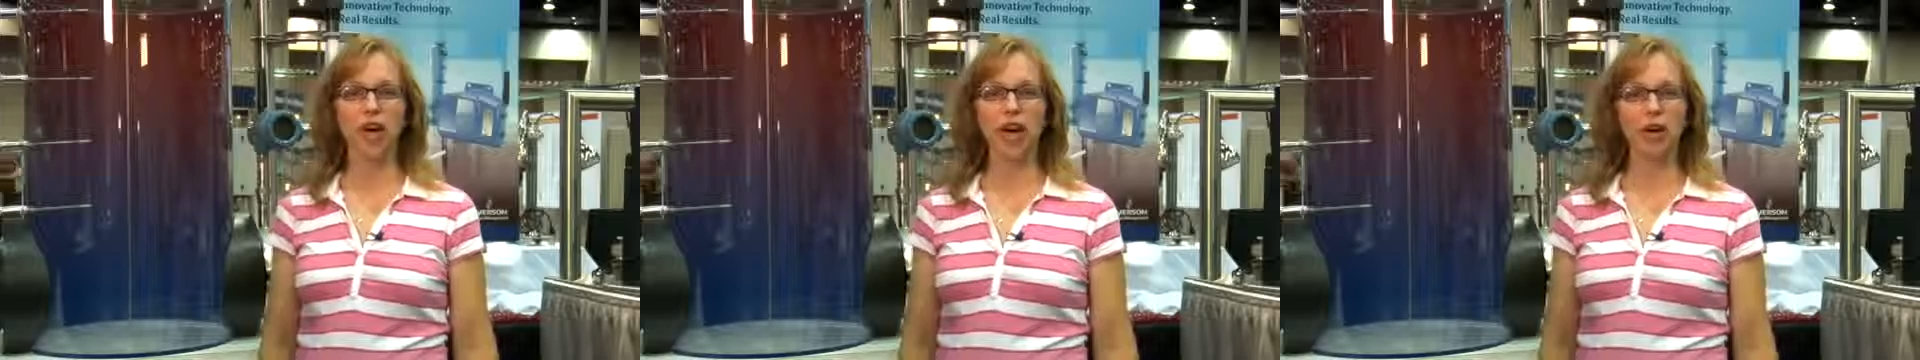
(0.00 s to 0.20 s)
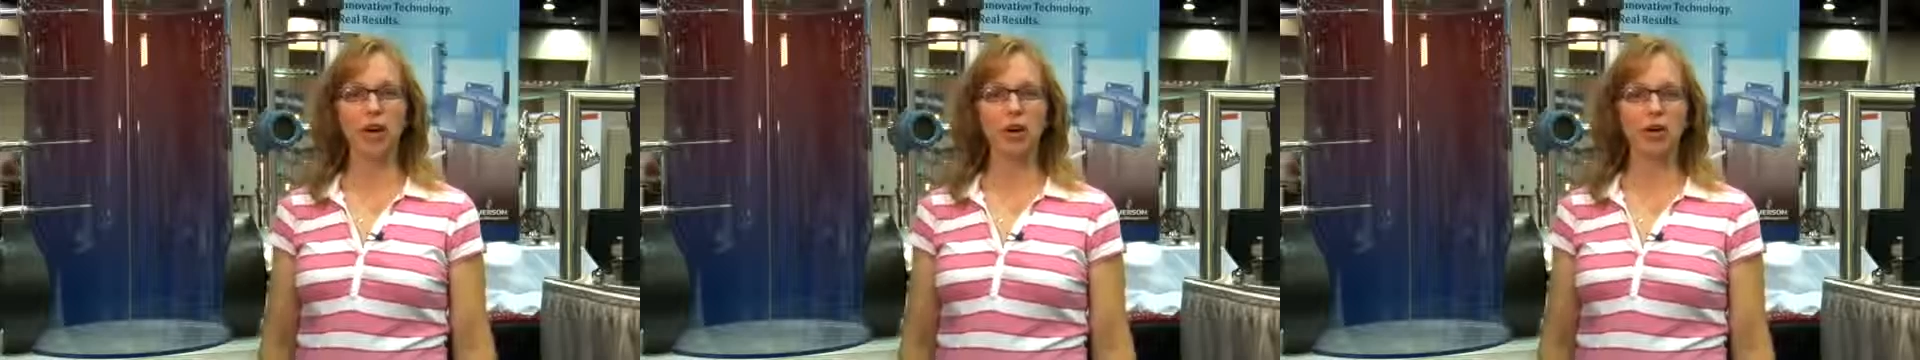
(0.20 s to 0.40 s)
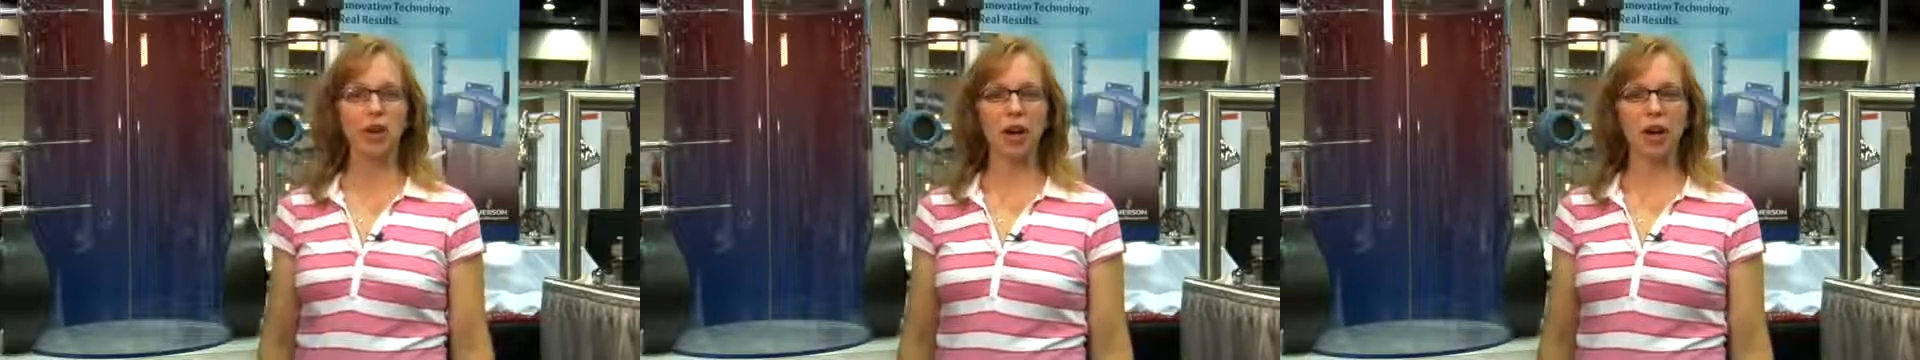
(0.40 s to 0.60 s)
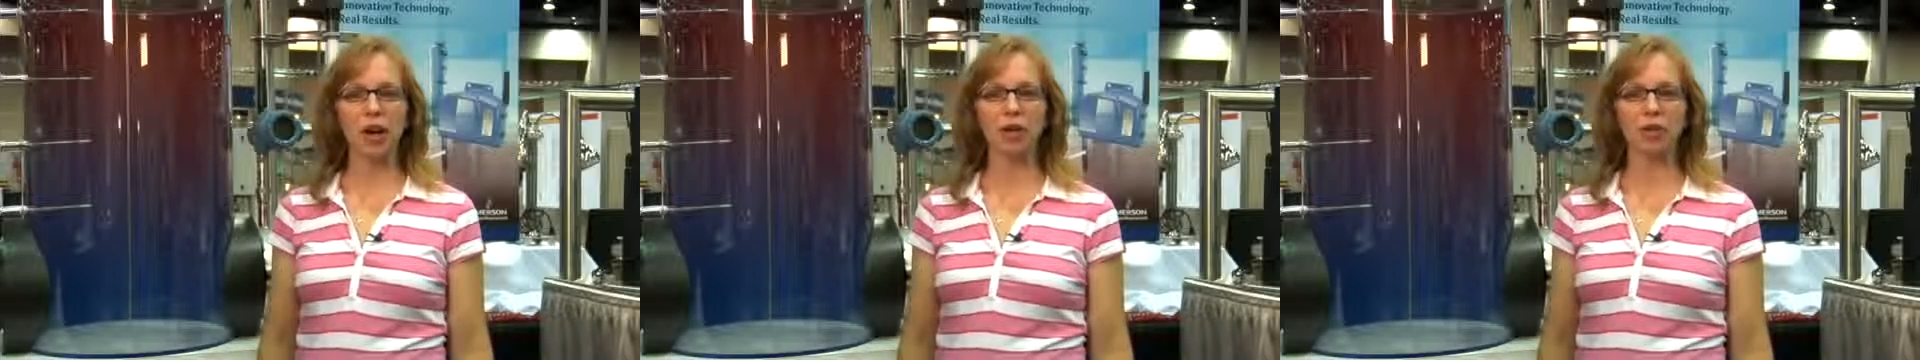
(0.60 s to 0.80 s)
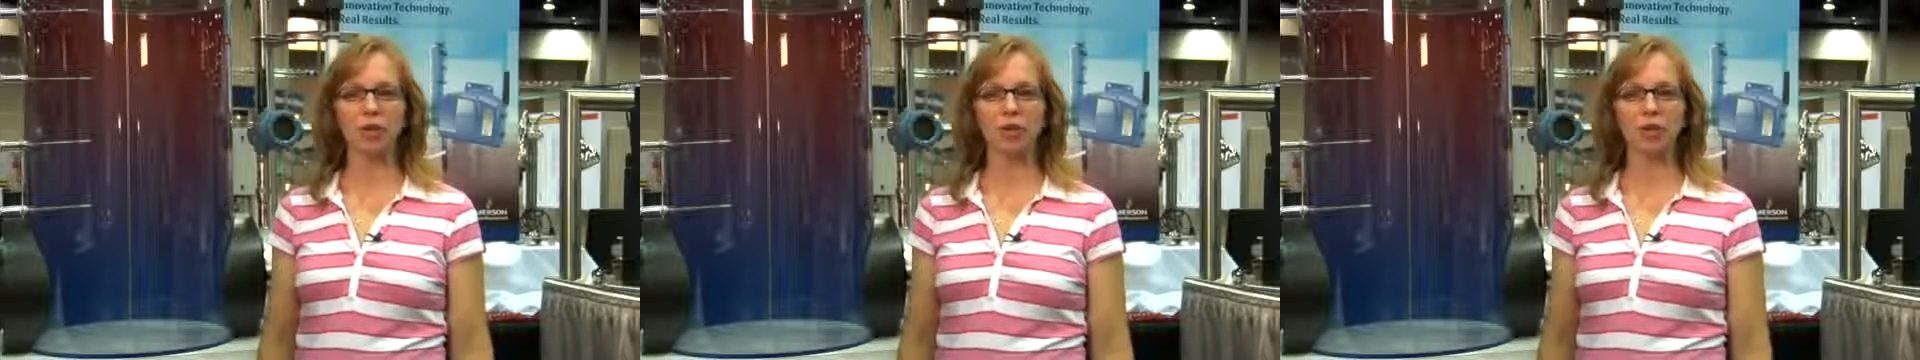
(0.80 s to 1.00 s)
I/O
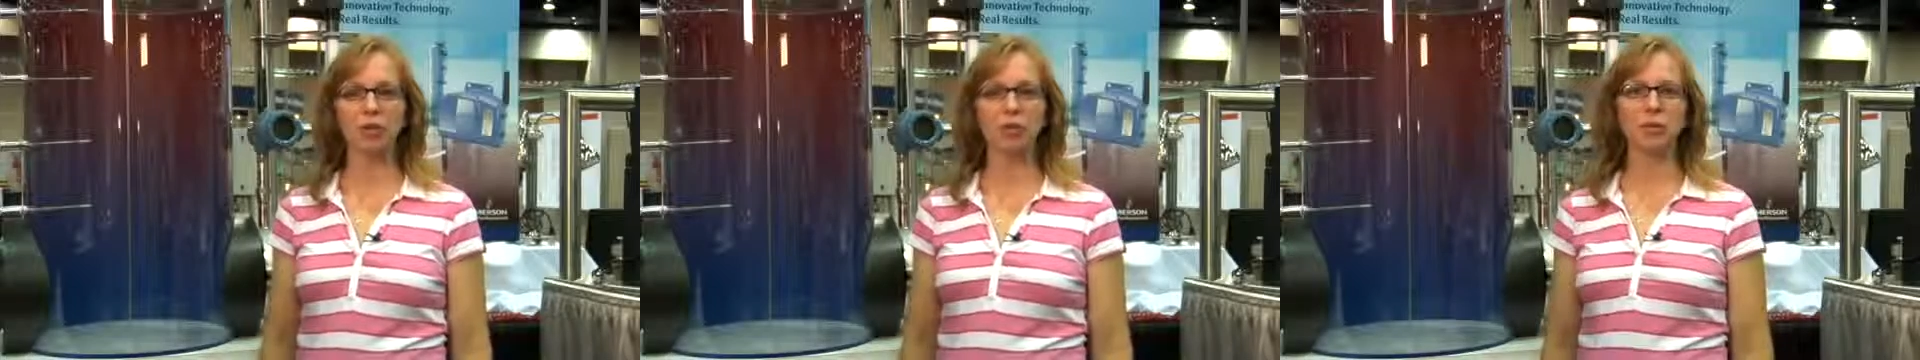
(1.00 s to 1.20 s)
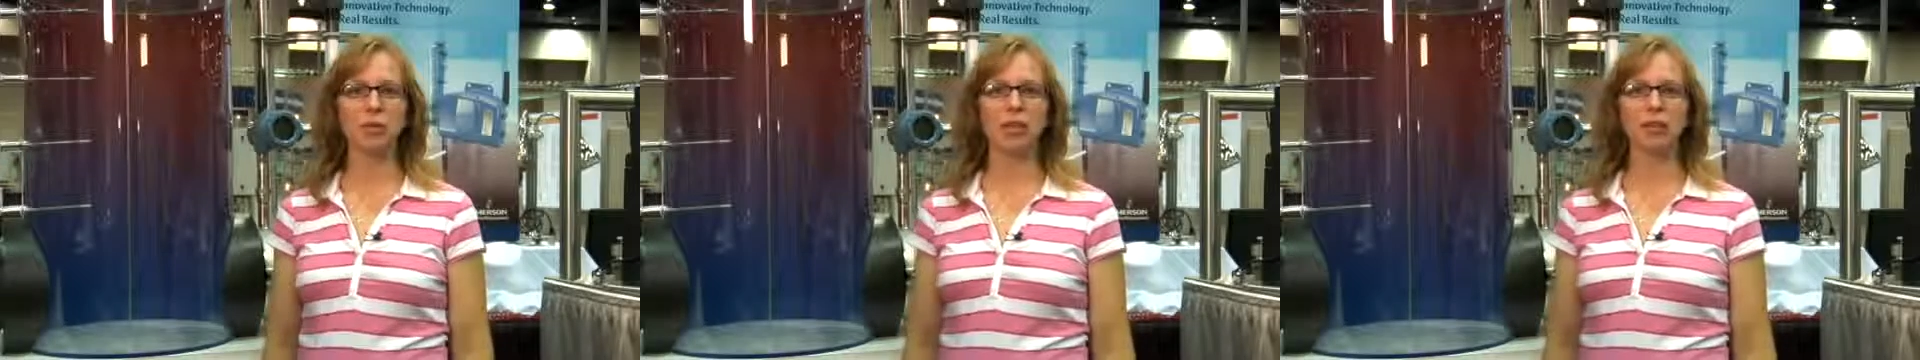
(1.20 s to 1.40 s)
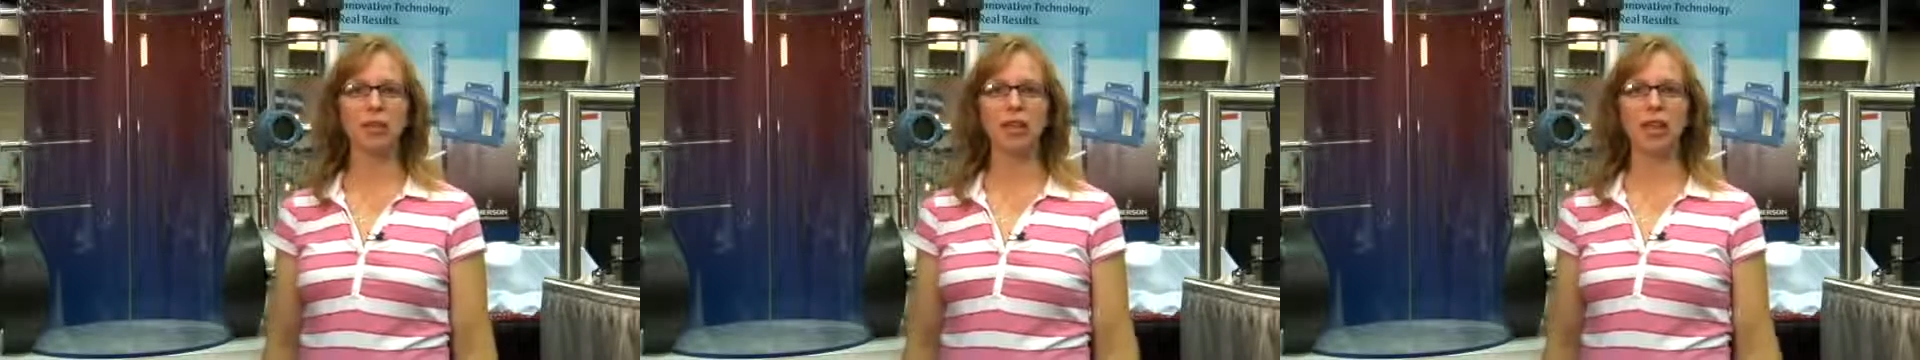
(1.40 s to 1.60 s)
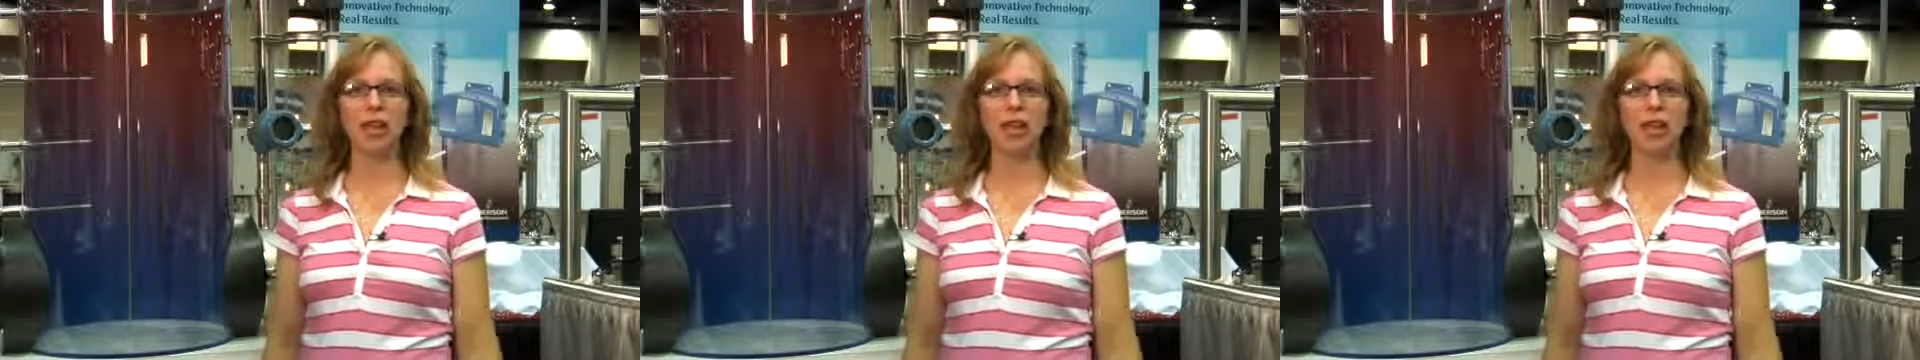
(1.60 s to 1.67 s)
cards, or sometimes